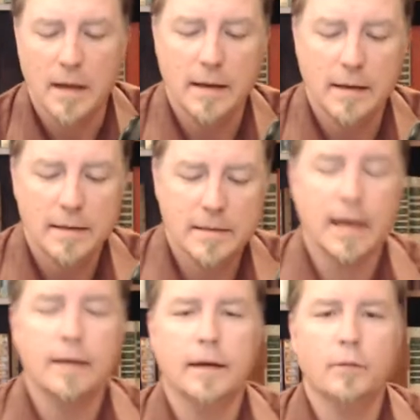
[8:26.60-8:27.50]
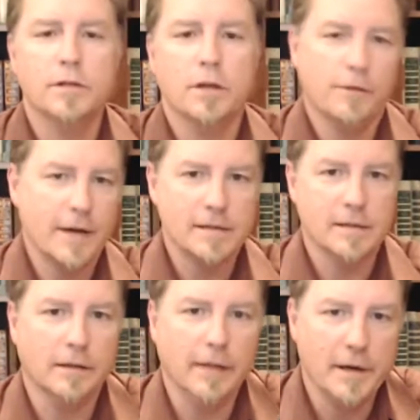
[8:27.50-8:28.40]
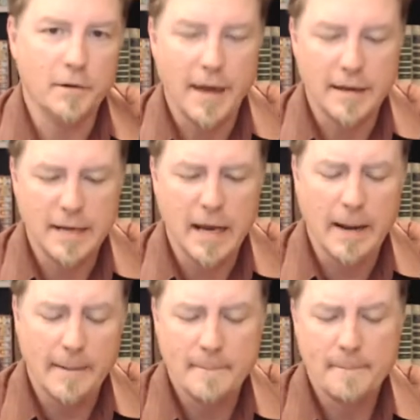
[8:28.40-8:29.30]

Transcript: Stanley was arrested later that day.